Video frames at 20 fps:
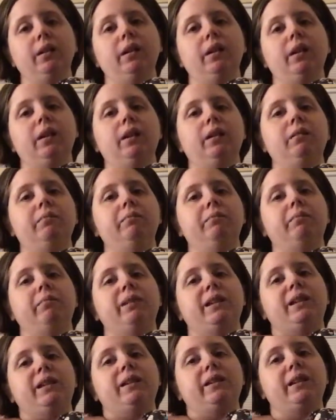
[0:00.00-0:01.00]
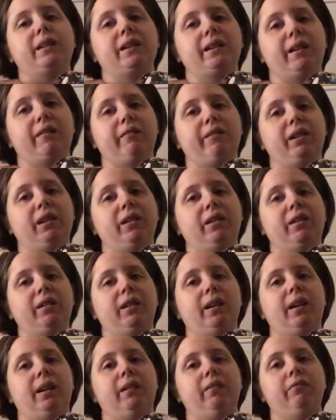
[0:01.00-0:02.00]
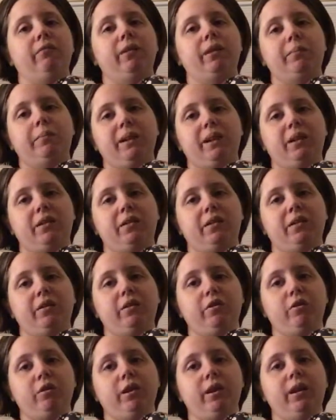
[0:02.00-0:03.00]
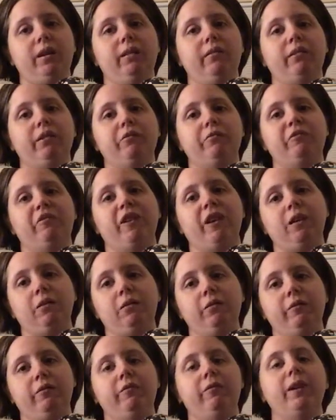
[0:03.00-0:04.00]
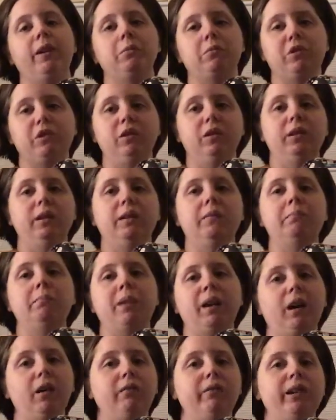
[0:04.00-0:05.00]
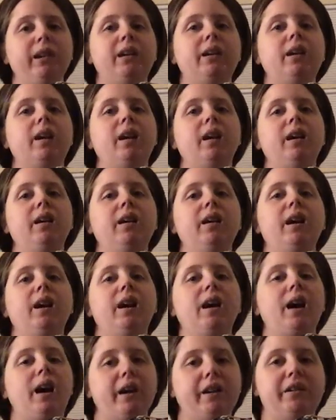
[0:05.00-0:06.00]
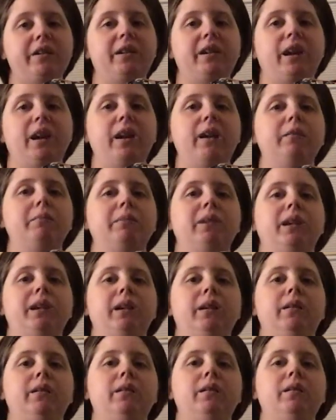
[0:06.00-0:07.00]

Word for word: Um, because he's having the repeat surgery of a femoral and pelvic osteotomy